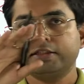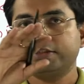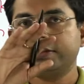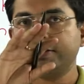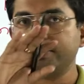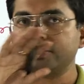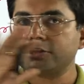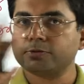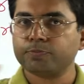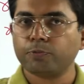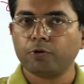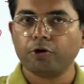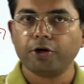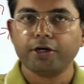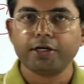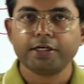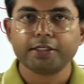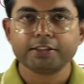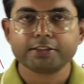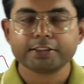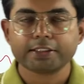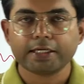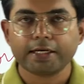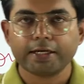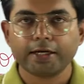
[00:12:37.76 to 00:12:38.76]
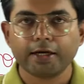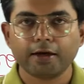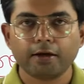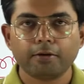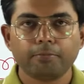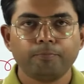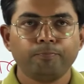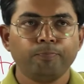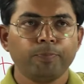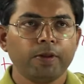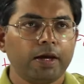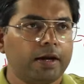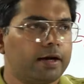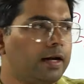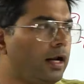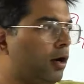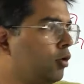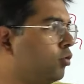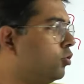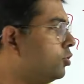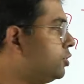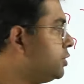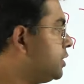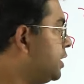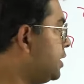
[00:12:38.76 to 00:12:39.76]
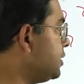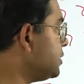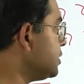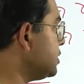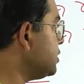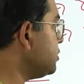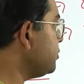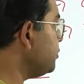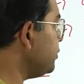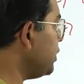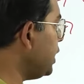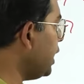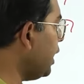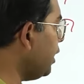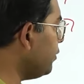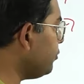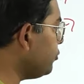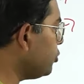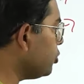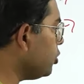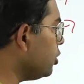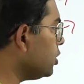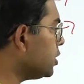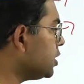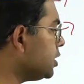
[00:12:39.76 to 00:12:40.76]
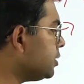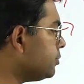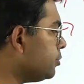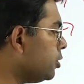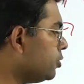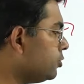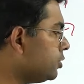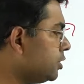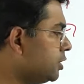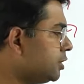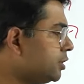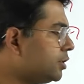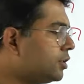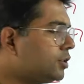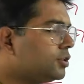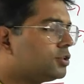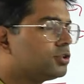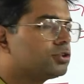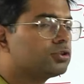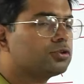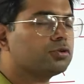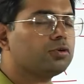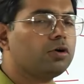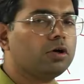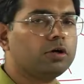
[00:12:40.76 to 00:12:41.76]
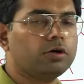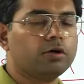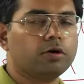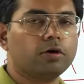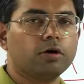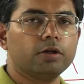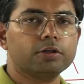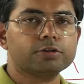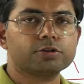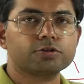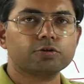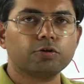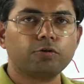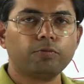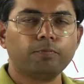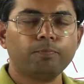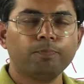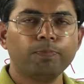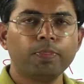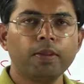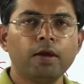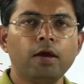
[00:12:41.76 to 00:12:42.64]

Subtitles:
This point is clear. Now, since we have talked about this cistron also,